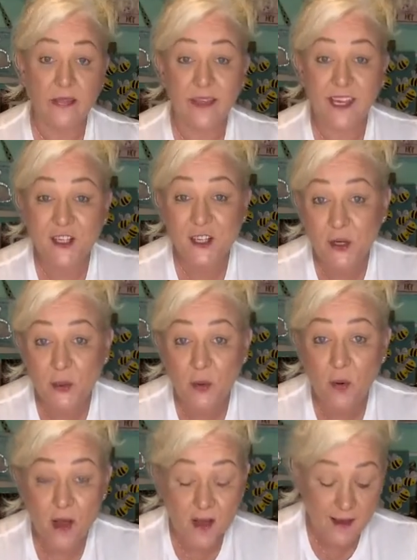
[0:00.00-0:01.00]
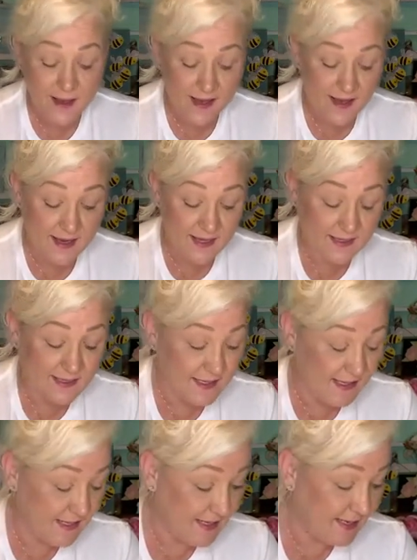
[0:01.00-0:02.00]
that they do, and
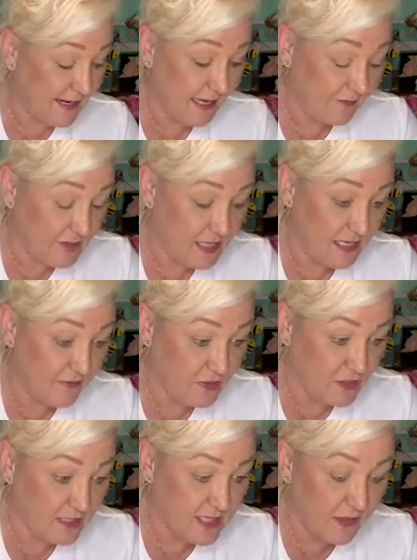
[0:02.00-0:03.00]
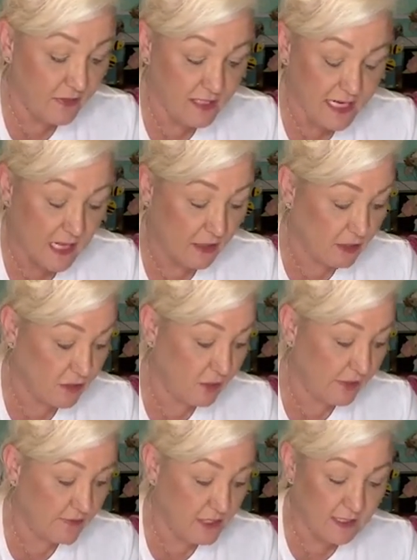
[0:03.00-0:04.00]
and I've I've done the Dollar Tree.
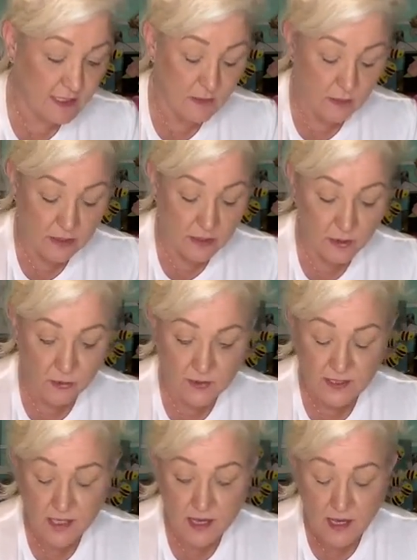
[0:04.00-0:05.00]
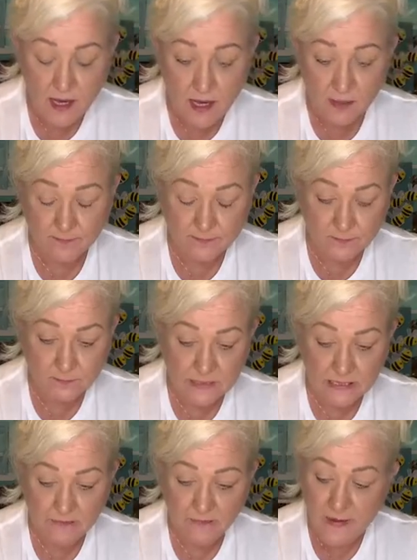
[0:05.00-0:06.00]
I've done some of those. Um,
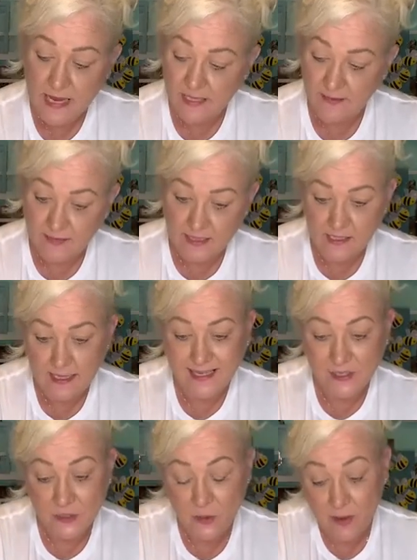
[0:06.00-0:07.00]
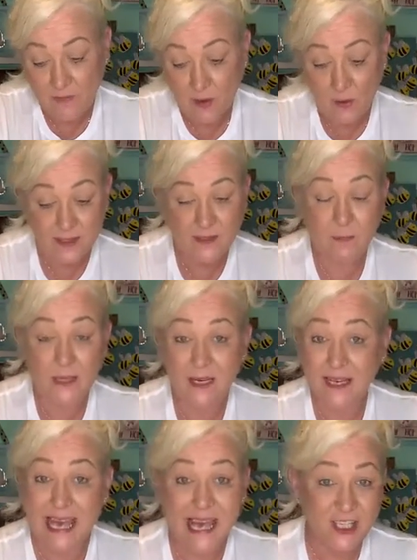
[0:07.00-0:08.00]
but I find that I do. I've always been
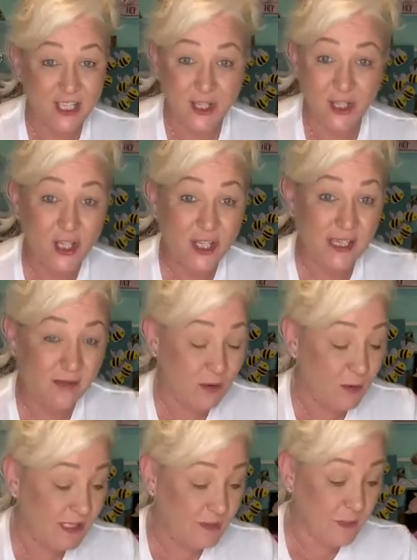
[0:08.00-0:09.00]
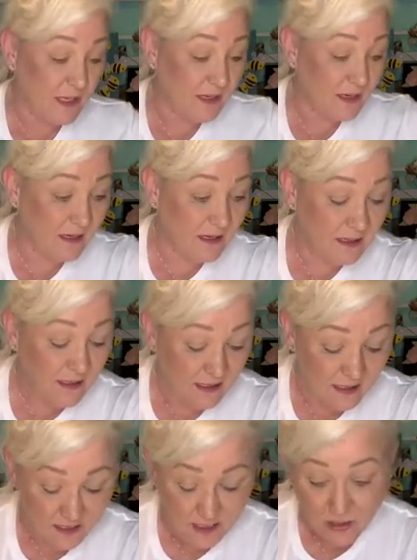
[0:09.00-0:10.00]
a gadget girl. I've always been a,
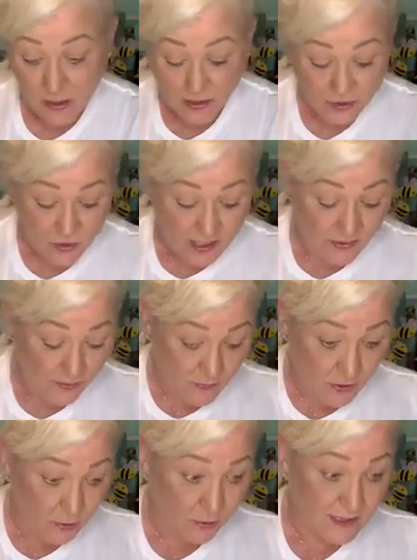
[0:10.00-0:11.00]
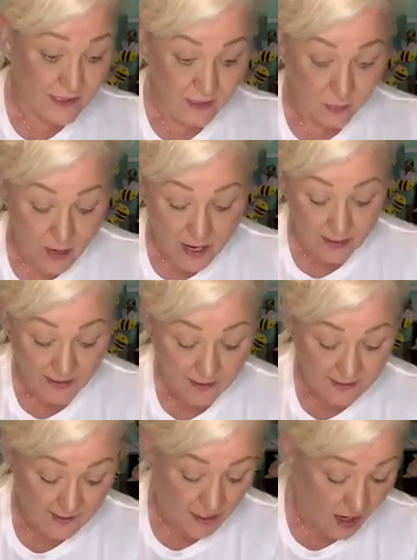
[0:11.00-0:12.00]
you know, I'll try the molds and the products